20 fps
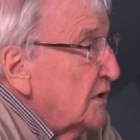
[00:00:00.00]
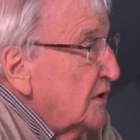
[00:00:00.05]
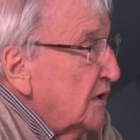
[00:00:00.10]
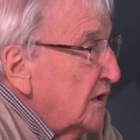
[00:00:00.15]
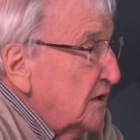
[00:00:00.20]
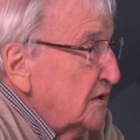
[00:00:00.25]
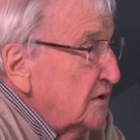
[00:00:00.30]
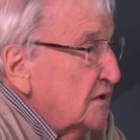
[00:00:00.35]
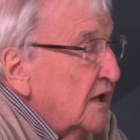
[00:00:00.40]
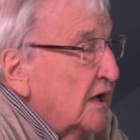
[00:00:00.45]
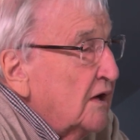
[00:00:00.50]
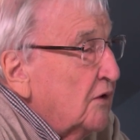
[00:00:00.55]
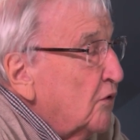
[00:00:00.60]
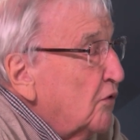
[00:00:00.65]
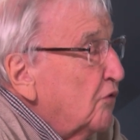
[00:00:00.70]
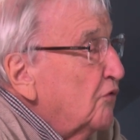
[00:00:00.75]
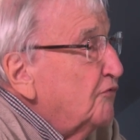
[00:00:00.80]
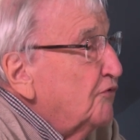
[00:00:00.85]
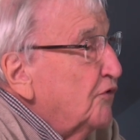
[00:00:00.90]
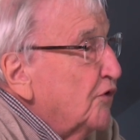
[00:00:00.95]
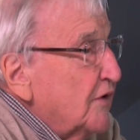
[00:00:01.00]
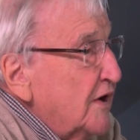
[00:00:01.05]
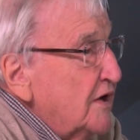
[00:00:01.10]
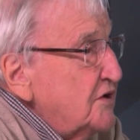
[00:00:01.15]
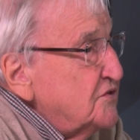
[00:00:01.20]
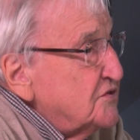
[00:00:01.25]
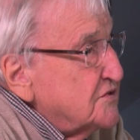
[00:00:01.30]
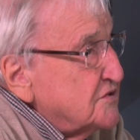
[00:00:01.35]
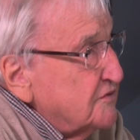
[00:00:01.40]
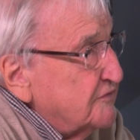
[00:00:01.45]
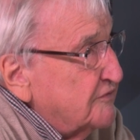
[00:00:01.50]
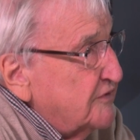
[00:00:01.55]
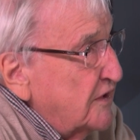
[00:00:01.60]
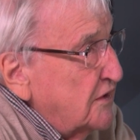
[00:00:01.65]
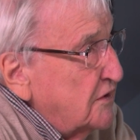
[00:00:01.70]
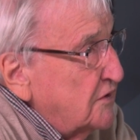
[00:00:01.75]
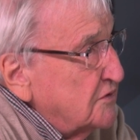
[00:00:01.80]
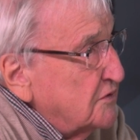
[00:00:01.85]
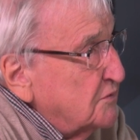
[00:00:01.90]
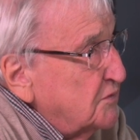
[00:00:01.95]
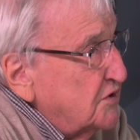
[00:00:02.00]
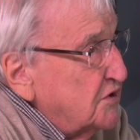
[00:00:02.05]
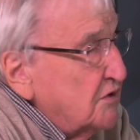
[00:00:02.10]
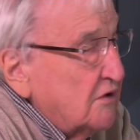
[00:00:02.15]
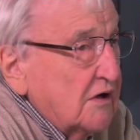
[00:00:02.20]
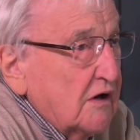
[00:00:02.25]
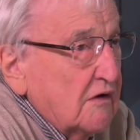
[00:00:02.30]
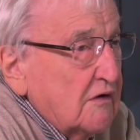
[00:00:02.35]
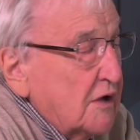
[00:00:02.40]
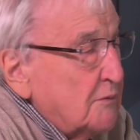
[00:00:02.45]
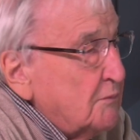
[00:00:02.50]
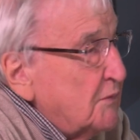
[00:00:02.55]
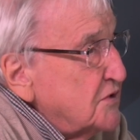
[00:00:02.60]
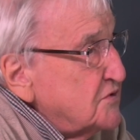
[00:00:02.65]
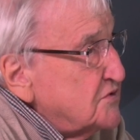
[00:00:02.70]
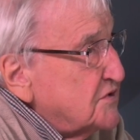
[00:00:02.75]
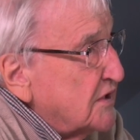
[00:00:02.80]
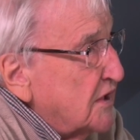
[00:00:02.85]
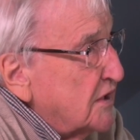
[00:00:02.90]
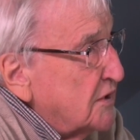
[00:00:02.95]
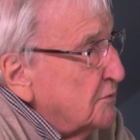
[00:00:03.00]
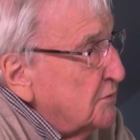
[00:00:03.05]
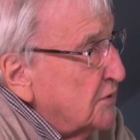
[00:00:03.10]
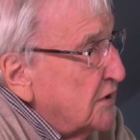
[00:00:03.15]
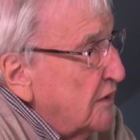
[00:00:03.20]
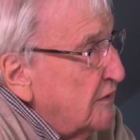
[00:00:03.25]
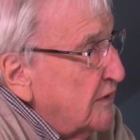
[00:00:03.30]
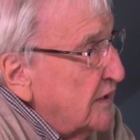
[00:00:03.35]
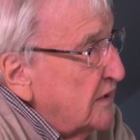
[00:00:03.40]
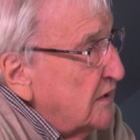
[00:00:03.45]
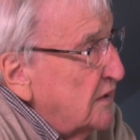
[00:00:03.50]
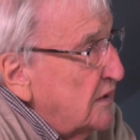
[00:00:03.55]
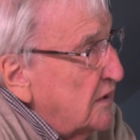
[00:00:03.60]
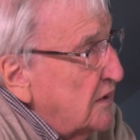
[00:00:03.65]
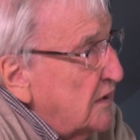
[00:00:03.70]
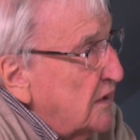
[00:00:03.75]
in that all 4 engines have failed. We're doing our utmost to get them going.